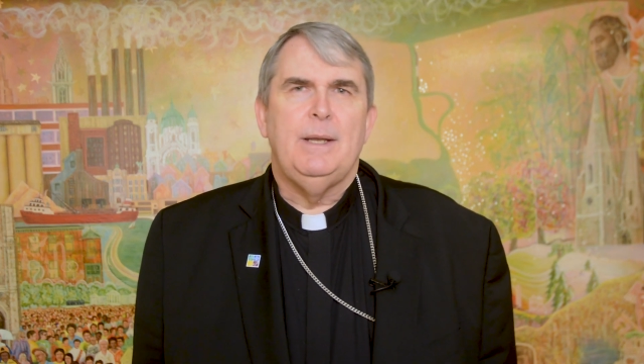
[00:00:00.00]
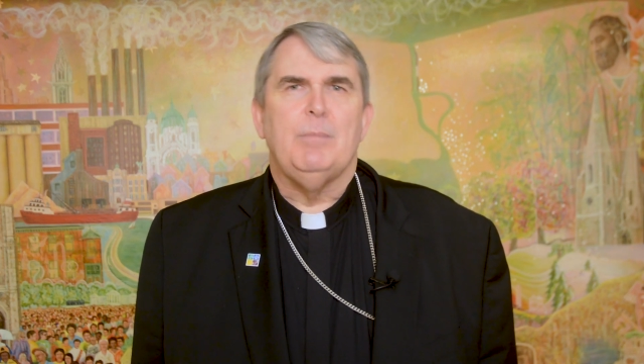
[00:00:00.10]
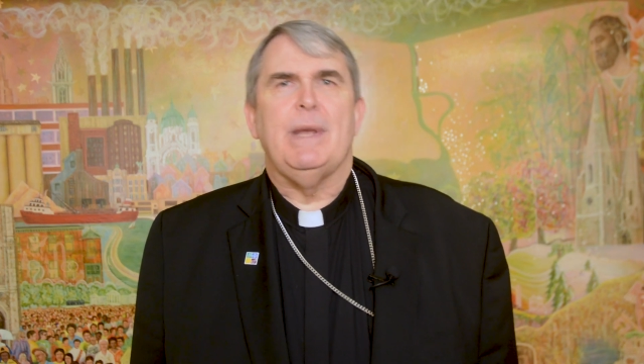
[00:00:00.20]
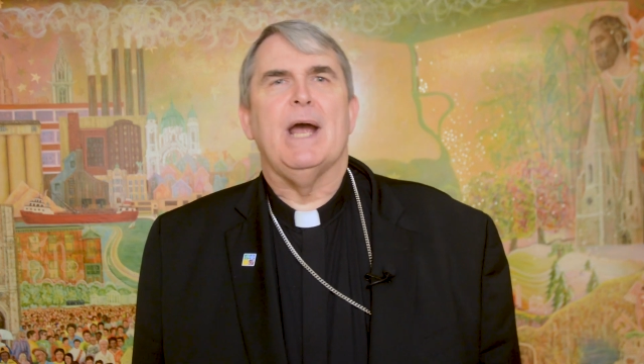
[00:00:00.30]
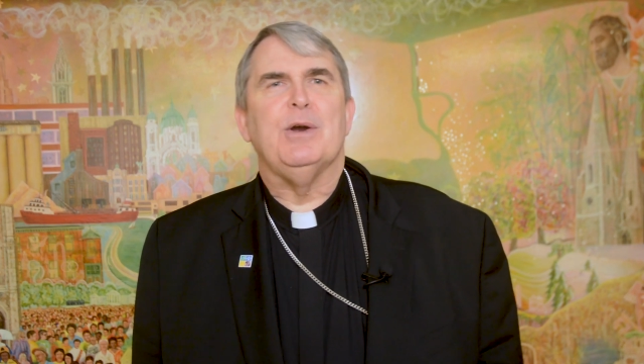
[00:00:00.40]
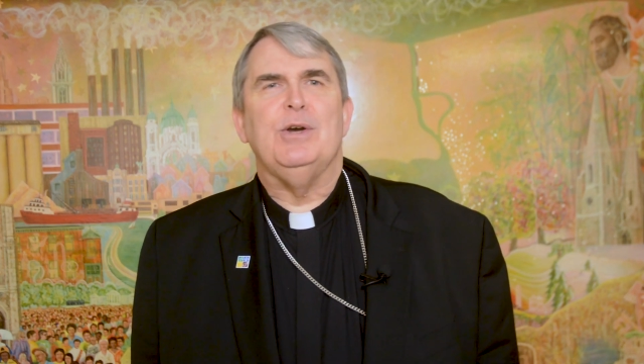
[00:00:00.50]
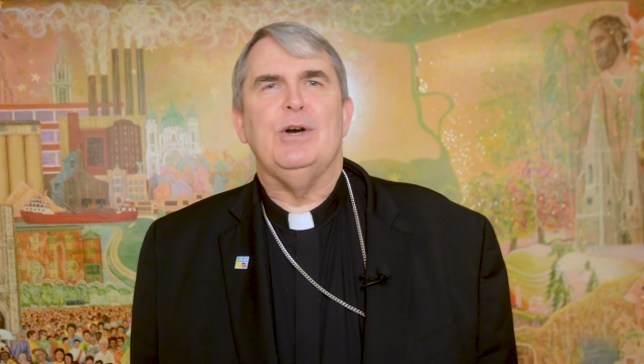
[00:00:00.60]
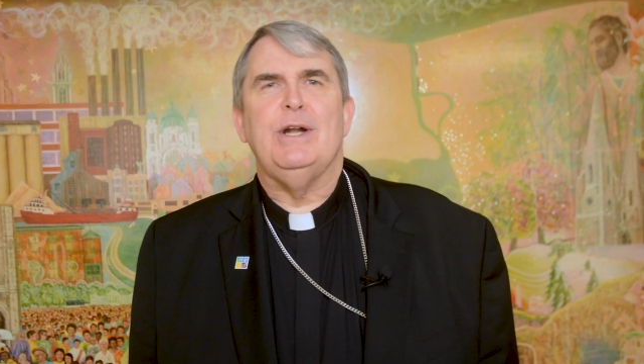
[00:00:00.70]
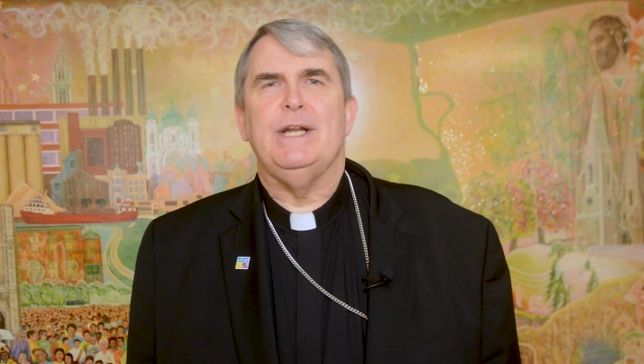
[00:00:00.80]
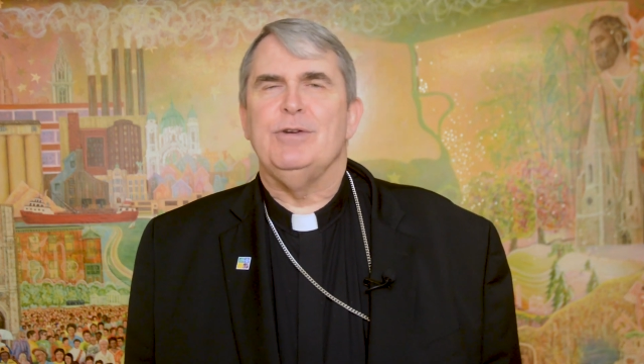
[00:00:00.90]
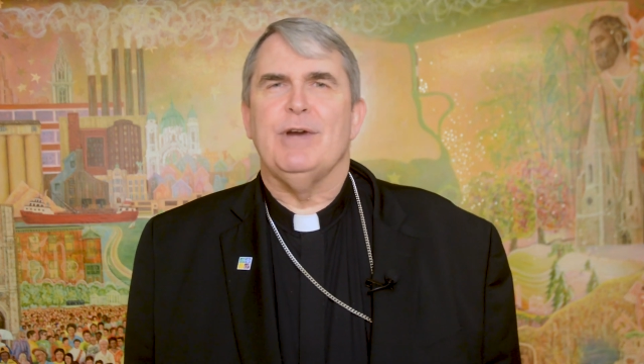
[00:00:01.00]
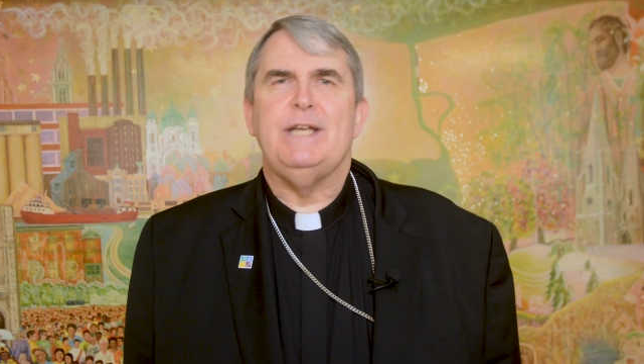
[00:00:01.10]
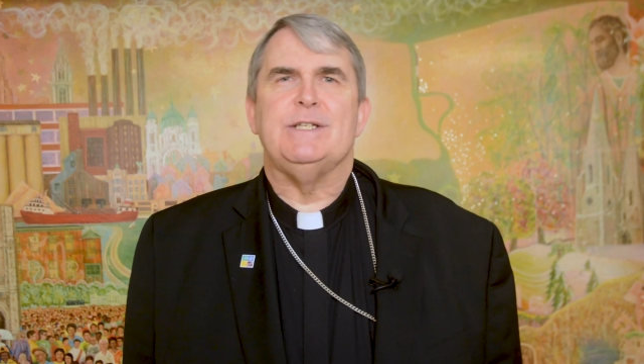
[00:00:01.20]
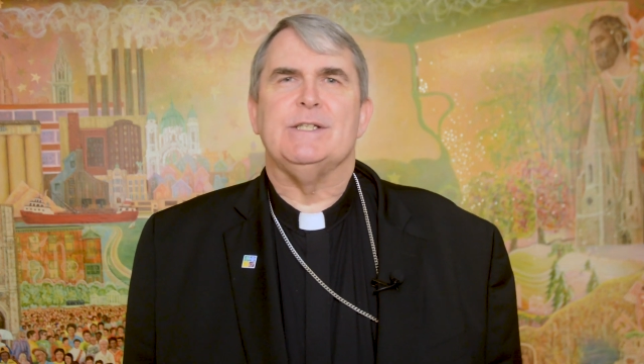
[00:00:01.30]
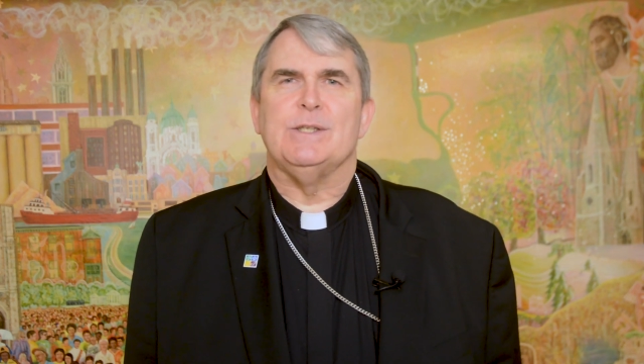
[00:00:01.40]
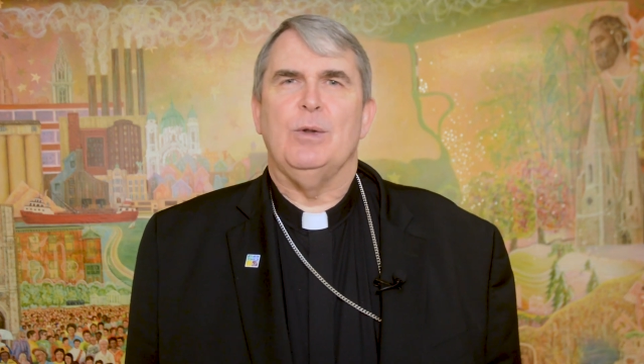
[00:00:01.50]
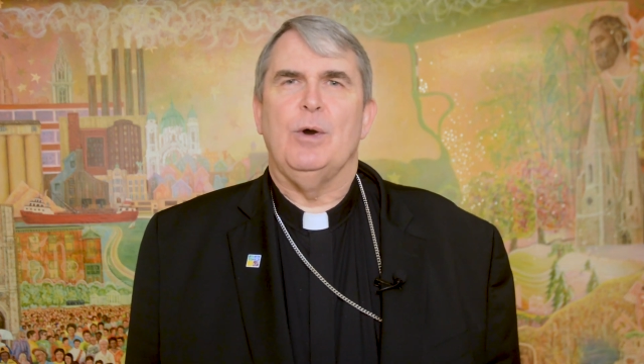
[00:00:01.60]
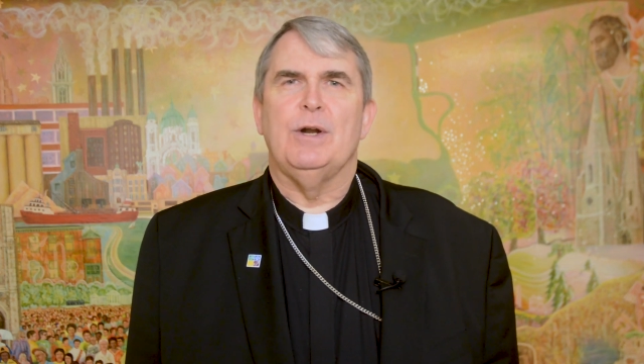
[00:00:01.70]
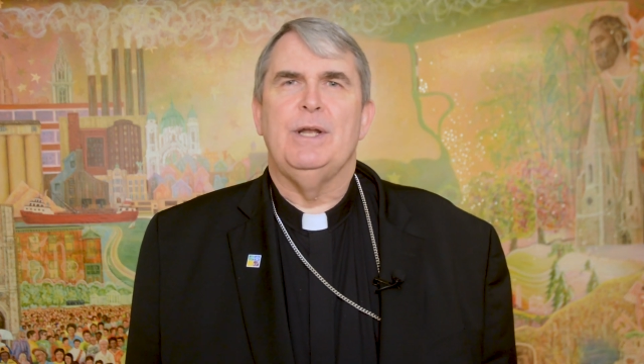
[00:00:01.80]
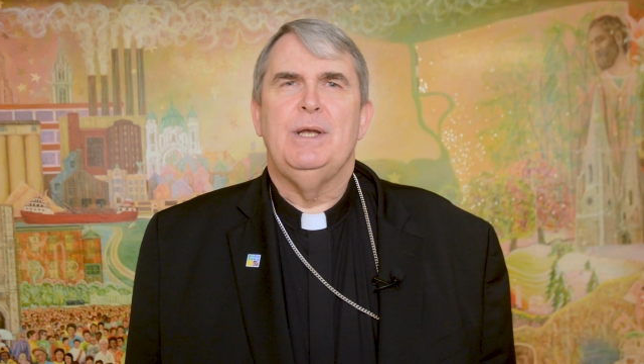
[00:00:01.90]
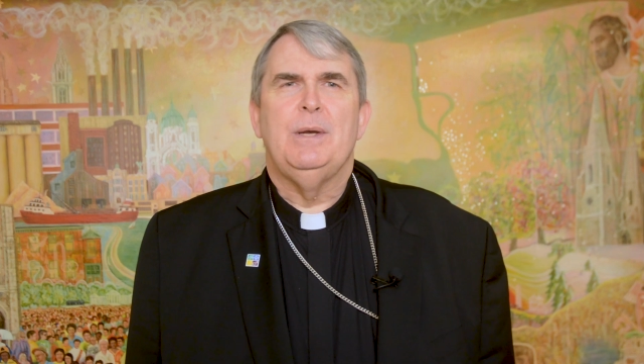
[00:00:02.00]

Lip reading: May our good and gracious Lord